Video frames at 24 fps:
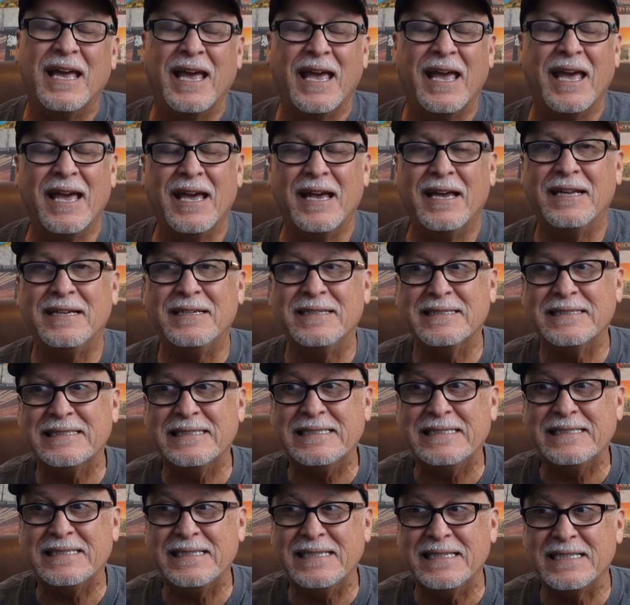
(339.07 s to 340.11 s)
And
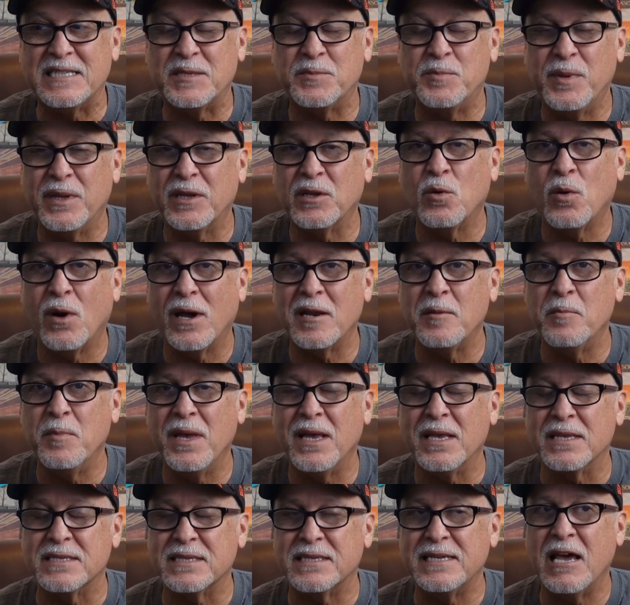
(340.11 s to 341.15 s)
uh, it's been quite a
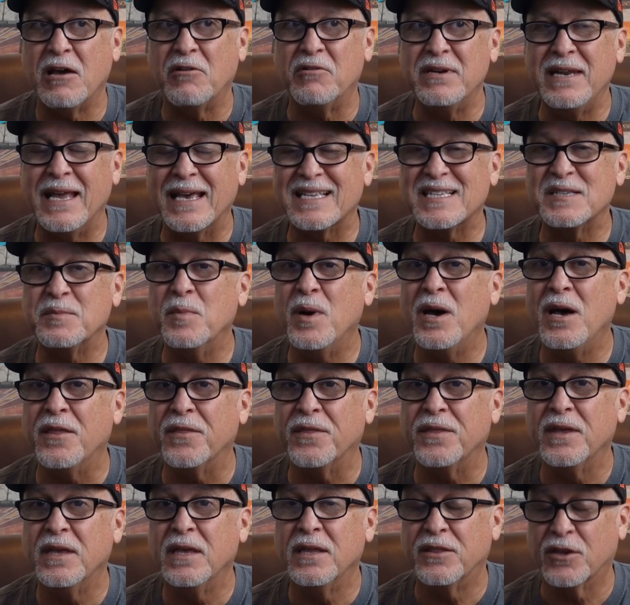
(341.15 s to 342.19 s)
mess. Now, next
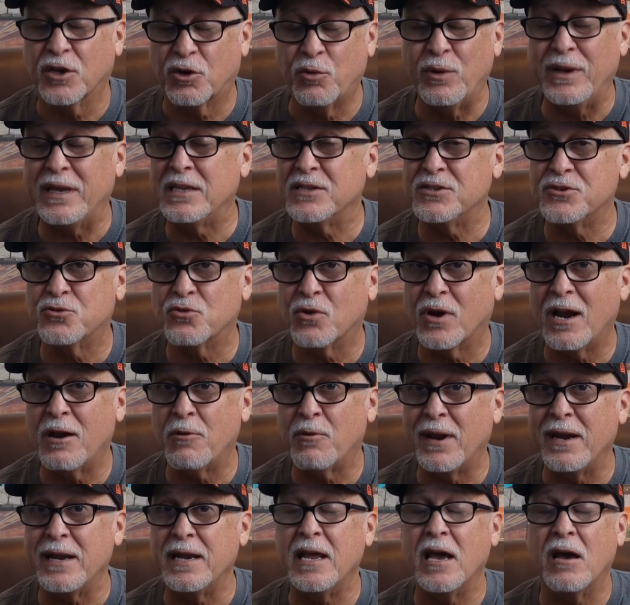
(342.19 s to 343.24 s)
month, the creek is dry
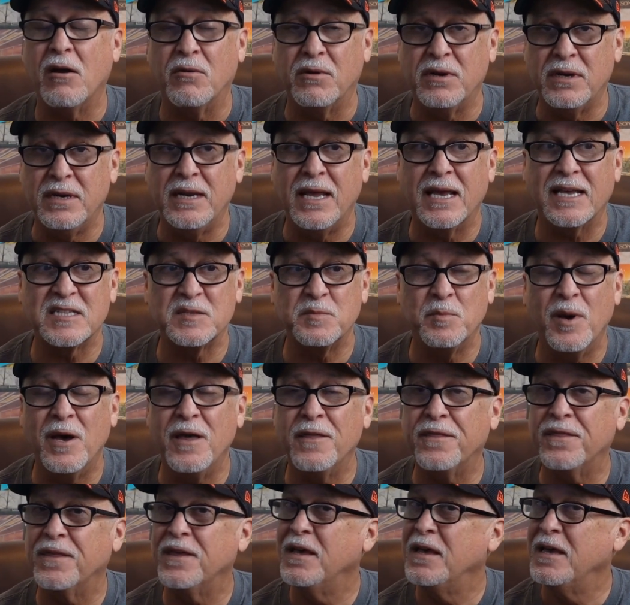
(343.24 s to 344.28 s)
right now. Next
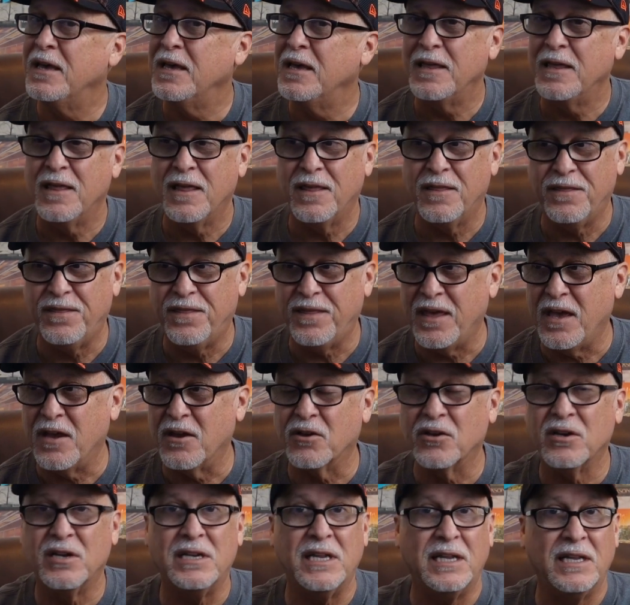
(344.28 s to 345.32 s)
month, they are
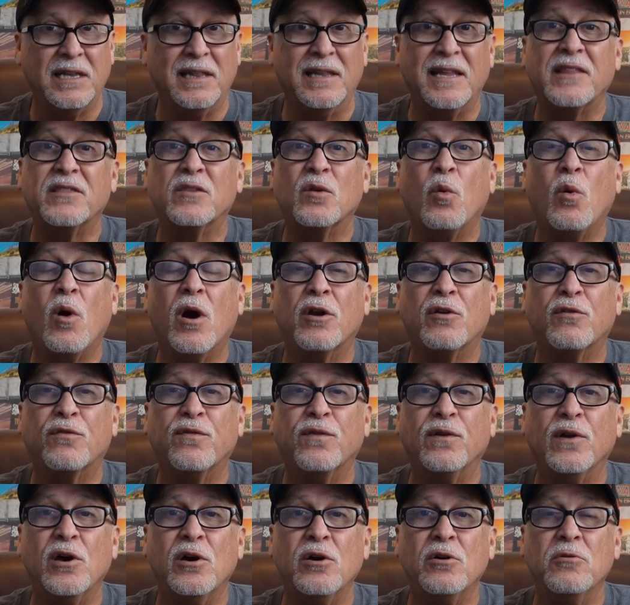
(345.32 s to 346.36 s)
going to let the water
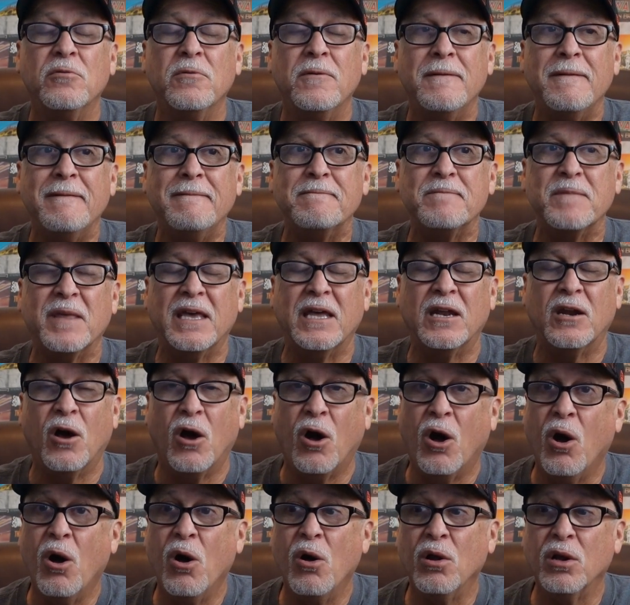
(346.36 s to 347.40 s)
flow, and
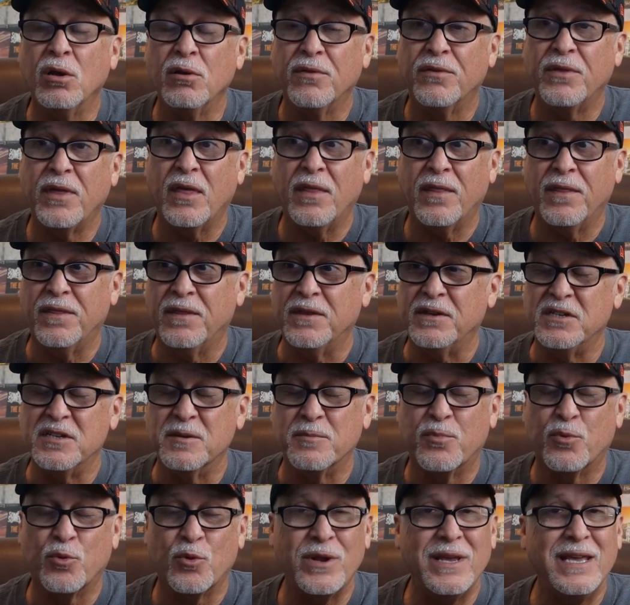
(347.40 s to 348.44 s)
all of the, the
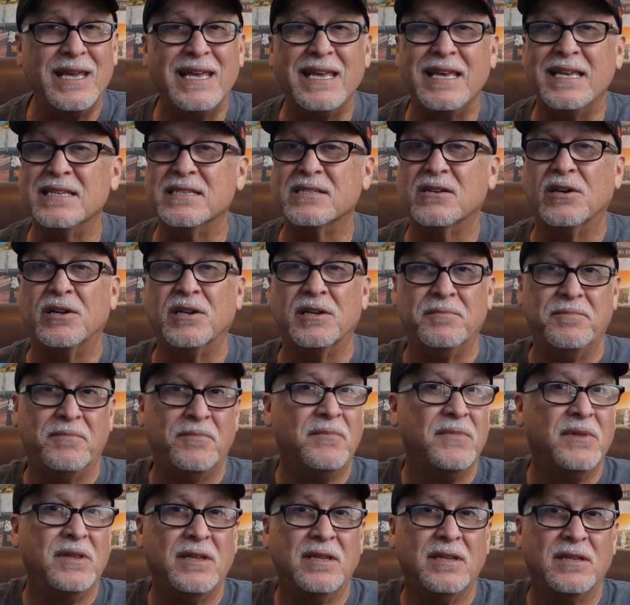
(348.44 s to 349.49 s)
debris is going to
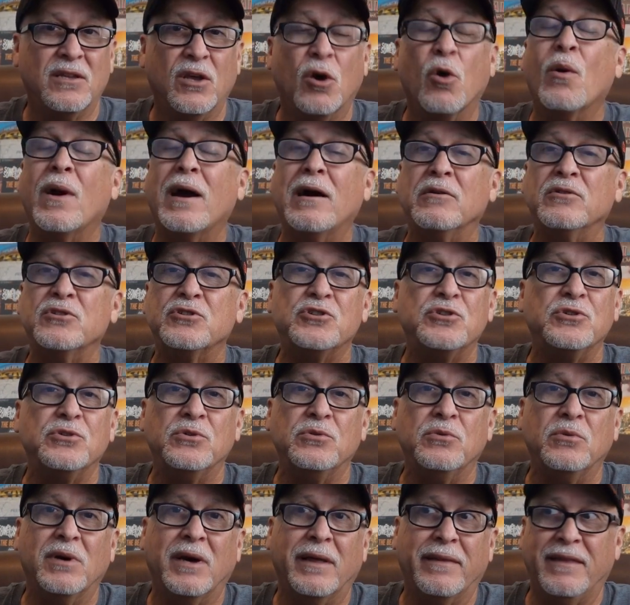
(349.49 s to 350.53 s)
go out
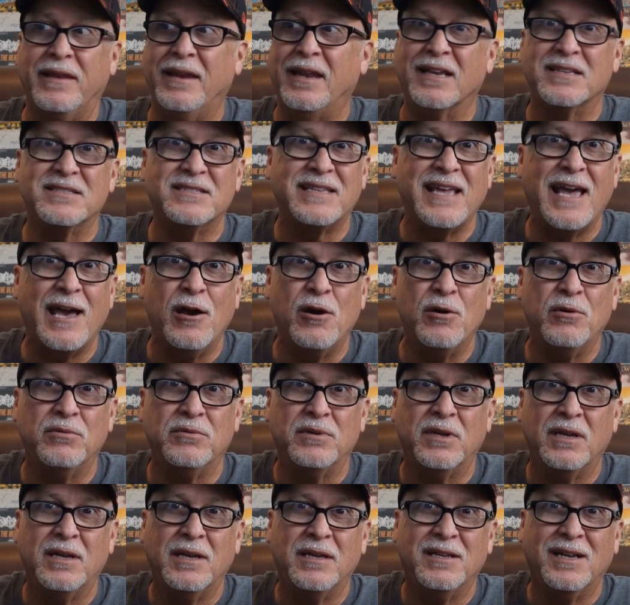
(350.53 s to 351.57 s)
to uh, the next
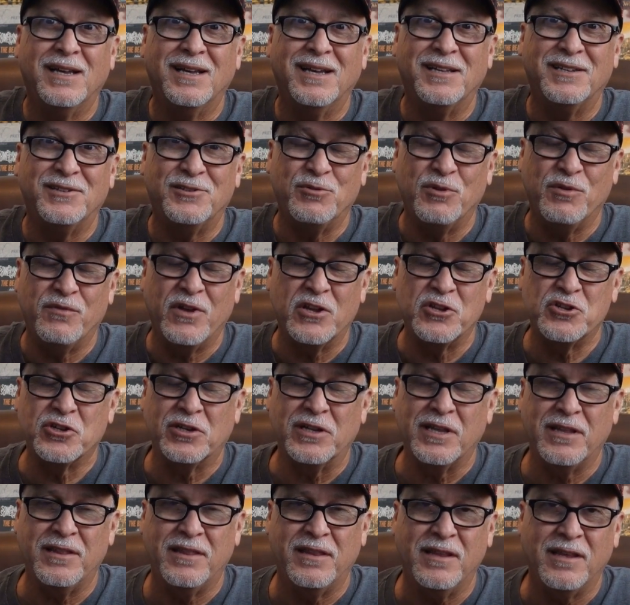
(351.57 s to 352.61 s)
town, uh, to
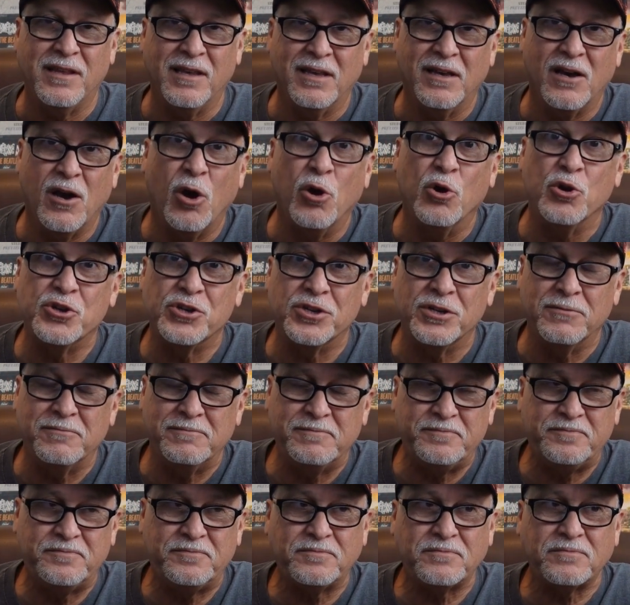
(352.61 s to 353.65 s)
eventually the uh, ocean,
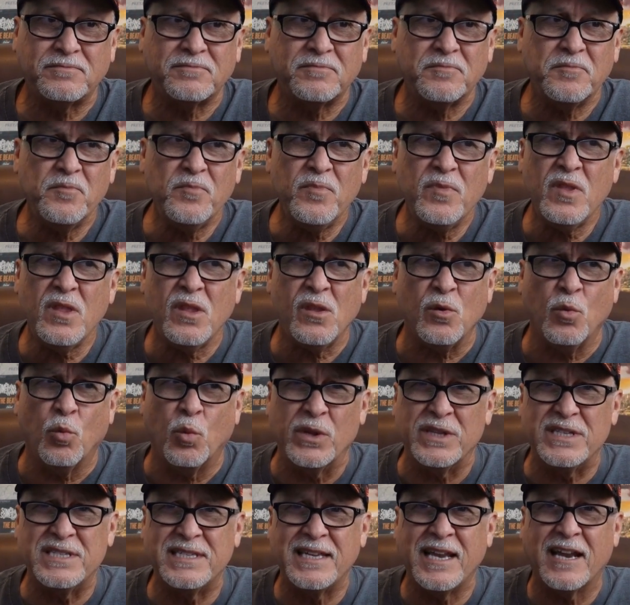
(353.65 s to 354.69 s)

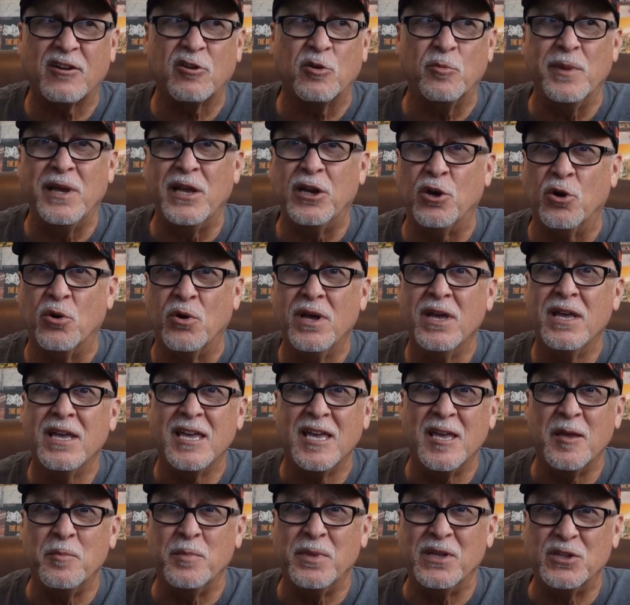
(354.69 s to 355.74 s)
with Sacramento
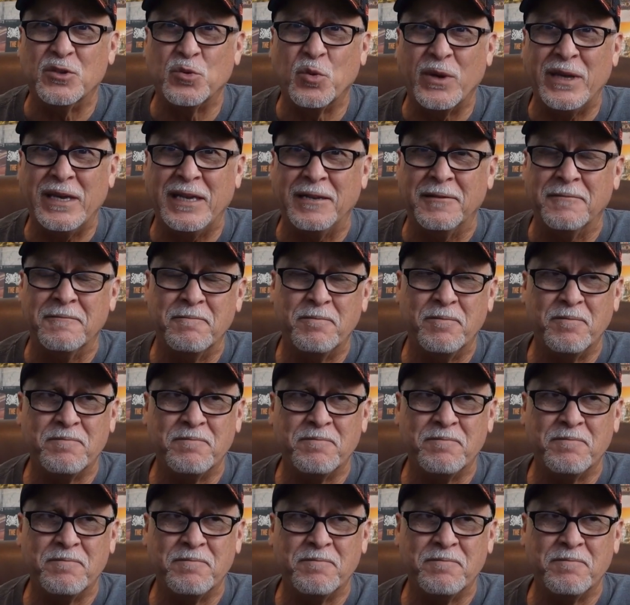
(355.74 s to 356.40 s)
in between.